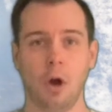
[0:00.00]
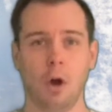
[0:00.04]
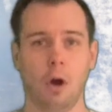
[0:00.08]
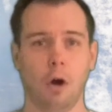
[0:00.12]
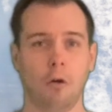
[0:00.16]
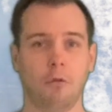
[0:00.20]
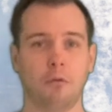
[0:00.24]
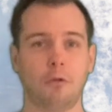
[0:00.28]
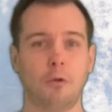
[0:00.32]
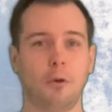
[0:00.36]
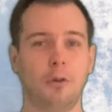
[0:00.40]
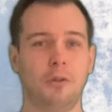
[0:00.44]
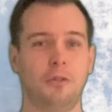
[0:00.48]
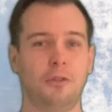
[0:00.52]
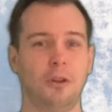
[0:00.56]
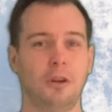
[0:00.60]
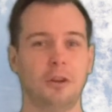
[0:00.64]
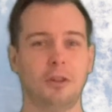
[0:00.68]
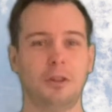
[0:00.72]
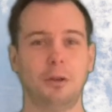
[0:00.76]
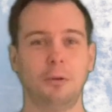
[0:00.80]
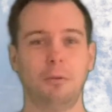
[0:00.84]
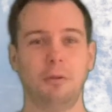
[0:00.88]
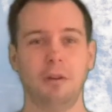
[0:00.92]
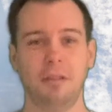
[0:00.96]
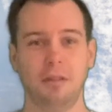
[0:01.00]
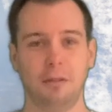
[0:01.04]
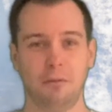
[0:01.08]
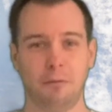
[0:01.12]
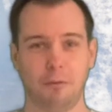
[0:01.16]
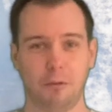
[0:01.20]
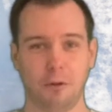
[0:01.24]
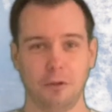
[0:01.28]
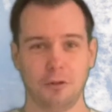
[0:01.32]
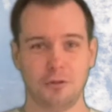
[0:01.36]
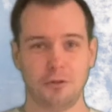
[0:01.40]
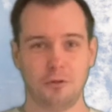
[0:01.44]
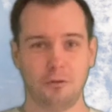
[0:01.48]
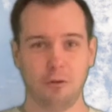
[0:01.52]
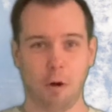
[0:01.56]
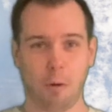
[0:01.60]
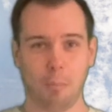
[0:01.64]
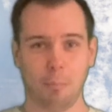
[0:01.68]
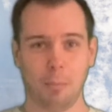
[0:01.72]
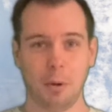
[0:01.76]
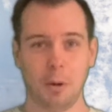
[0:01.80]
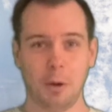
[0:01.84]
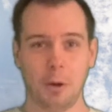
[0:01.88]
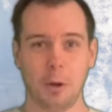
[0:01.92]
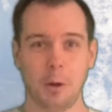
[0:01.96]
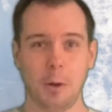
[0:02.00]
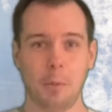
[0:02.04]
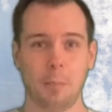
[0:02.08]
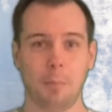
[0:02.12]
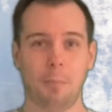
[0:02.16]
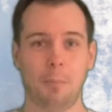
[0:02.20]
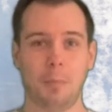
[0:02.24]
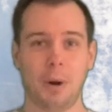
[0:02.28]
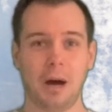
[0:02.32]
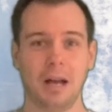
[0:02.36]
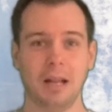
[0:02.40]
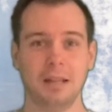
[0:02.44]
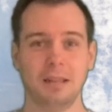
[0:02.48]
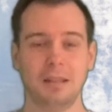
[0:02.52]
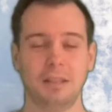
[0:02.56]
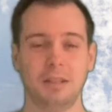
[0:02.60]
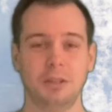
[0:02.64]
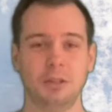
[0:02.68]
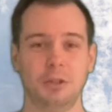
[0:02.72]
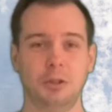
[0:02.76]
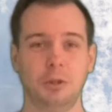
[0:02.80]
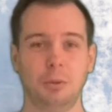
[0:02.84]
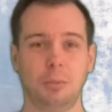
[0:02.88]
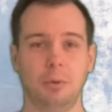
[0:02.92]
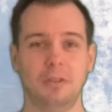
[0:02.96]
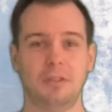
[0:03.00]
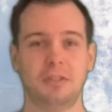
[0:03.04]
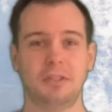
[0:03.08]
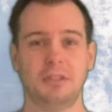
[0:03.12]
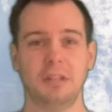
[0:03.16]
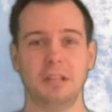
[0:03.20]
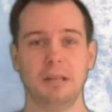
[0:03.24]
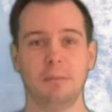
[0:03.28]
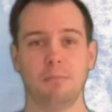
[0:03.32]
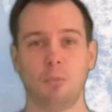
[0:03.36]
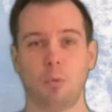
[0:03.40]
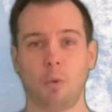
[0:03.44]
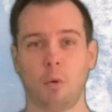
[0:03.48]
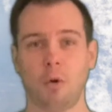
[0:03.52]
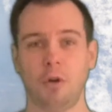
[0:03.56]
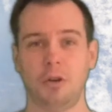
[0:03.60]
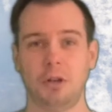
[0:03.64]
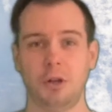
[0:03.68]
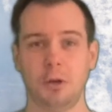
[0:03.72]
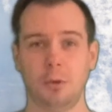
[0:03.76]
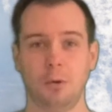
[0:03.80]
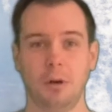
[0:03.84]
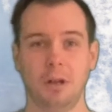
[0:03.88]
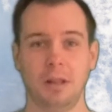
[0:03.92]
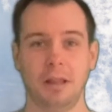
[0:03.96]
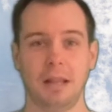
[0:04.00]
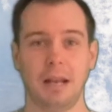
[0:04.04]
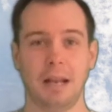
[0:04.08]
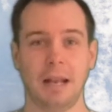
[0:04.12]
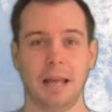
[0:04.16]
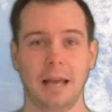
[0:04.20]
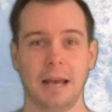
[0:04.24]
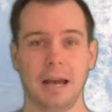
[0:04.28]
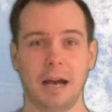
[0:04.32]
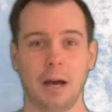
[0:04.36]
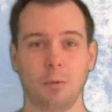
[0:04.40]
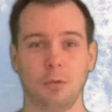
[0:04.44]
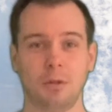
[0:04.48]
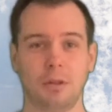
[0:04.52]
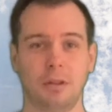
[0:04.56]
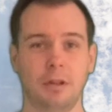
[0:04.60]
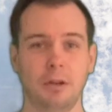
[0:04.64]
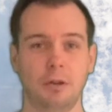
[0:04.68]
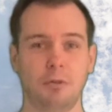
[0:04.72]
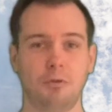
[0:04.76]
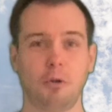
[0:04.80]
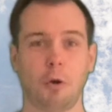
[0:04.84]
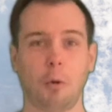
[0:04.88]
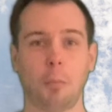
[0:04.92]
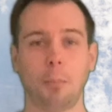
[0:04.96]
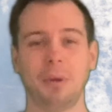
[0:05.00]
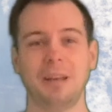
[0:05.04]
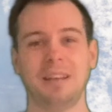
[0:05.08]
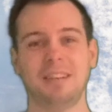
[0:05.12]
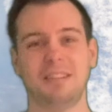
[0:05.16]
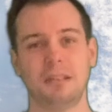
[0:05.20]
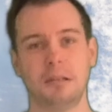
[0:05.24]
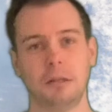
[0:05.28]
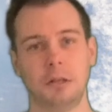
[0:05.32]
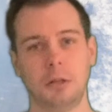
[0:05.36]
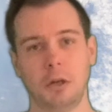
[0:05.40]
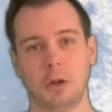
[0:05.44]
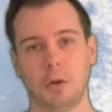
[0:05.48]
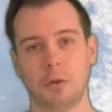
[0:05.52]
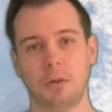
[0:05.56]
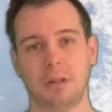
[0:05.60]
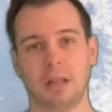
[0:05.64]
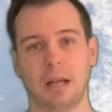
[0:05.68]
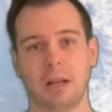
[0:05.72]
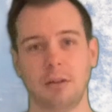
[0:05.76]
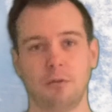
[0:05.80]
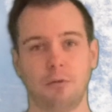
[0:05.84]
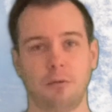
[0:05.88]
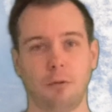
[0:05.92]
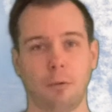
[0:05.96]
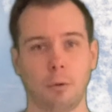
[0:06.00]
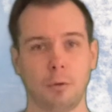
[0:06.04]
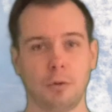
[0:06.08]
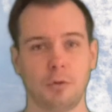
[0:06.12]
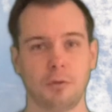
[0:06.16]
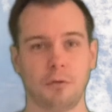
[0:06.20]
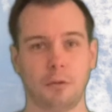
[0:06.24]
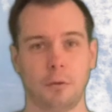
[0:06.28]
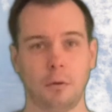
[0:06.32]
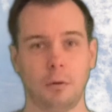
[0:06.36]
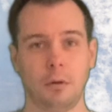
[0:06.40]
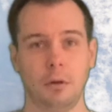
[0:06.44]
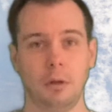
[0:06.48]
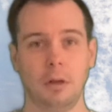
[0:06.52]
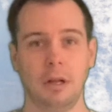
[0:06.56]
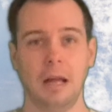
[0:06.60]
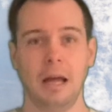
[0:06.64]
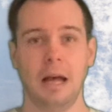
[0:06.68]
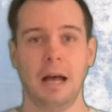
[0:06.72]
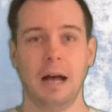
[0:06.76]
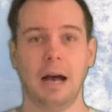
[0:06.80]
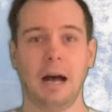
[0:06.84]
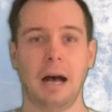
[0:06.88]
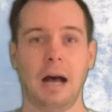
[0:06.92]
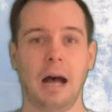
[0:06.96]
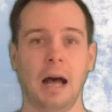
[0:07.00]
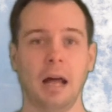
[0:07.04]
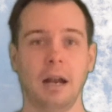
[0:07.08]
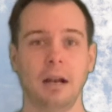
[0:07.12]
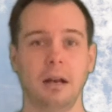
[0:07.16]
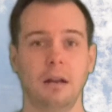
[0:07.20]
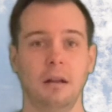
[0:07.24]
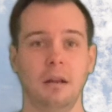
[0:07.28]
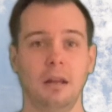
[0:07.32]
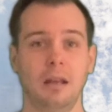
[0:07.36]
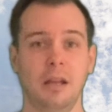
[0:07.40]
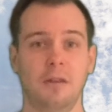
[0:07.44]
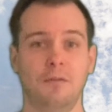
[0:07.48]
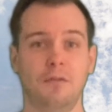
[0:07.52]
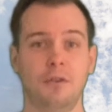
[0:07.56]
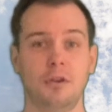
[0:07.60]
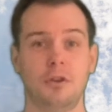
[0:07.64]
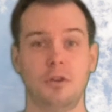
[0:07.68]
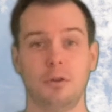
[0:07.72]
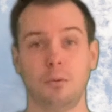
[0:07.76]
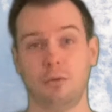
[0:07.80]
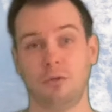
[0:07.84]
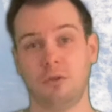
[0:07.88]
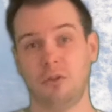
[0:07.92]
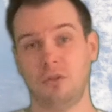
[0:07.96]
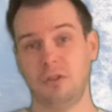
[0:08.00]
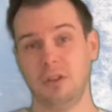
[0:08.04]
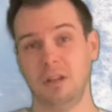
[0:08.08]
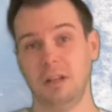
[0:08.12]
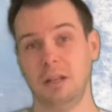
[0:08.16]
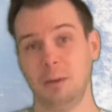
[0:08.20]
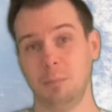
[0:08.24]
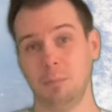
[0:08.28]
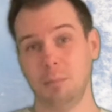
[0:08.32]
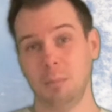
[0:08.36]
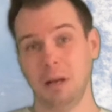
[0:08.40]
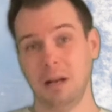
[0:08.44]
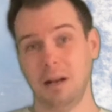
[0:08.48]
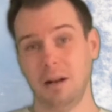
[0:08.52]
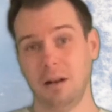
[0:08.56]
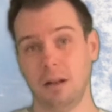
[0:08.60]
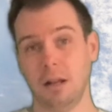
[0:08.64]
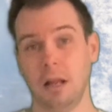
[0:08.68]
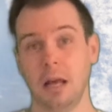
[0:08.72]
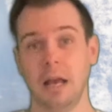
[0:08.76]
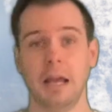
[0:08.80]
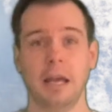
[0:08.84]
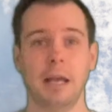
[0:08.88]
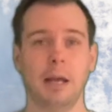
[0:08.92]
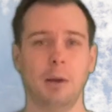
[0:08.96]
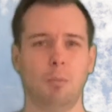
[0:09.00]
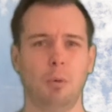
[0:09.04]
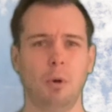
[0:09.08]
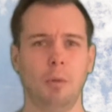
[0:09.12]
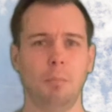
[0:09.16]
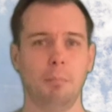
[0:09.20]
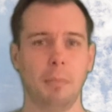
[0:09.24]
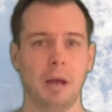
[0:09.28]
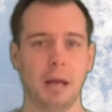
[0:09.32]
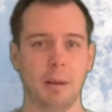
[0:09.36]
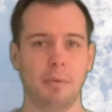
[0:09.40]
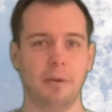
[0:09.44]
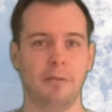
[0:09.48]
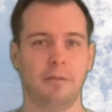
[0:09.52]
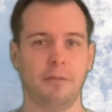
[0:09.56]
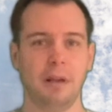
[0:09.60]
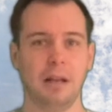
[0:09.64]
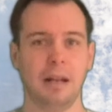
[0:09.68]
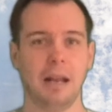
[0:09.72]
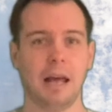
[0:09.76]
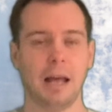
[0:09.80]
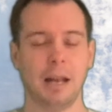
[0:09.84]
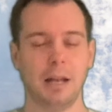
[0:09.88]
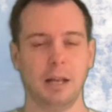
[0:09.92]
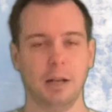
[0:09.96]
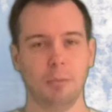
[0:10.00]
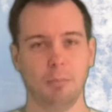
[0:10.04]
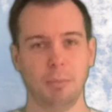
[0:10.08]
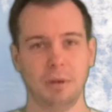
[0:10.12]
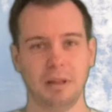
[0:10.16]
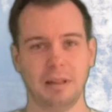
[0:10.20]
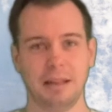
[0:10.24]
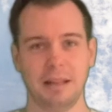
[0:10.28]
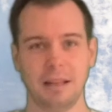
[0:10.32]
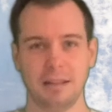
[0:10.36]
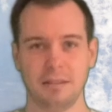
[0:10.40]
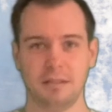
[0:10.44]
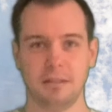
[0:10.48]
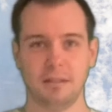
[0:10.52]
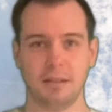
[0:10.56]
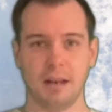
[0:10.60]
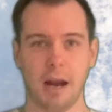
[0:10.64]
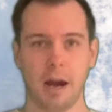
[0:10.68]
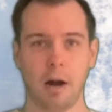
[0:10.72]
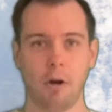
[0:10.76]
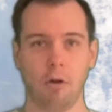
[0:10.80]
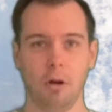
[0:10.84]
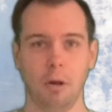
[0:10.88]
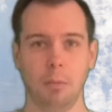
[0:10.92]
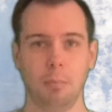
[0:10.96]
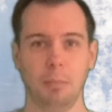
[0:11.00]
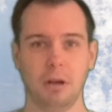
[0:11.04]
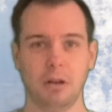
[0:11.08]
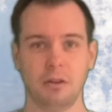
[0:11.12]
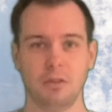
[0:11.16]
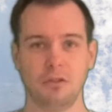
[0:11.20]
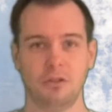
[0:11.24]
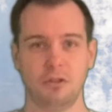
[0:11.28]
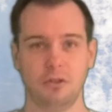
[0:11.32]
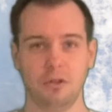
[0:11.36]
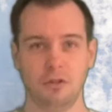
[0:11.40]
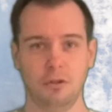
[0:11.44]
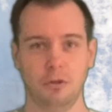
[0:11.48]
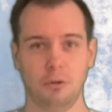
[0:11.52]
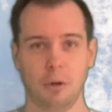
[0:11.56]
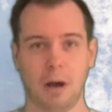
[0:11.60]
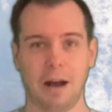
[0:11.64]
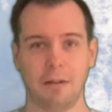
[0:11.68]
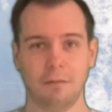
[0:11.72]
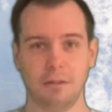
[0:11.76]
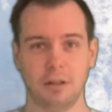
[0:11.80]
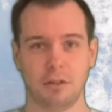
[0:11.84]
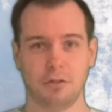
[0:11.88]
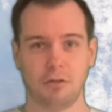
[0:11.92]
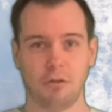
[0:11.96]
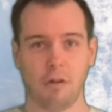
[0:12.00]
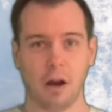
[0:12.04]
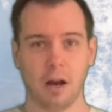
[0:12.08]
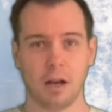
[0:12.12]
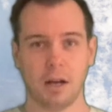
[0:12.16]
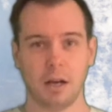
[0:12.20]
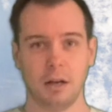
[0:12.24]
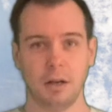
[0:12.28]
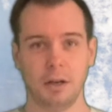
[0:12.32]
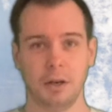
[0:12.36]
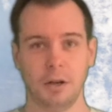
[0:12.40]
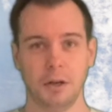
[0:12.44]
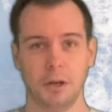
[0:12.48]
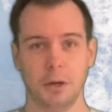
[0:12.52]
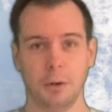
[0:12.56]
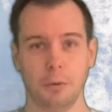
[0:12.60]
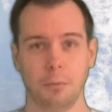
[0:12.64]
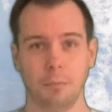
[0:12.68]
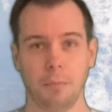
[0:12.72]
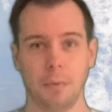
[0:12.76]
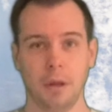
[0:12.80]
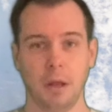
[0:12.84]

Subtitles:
Of course, not during the first drop, but you will see more during the layout. The drop is not that forceful. And if you choose to sit in the middle, it will maybe feel a little bit less scary because you have the truck under you.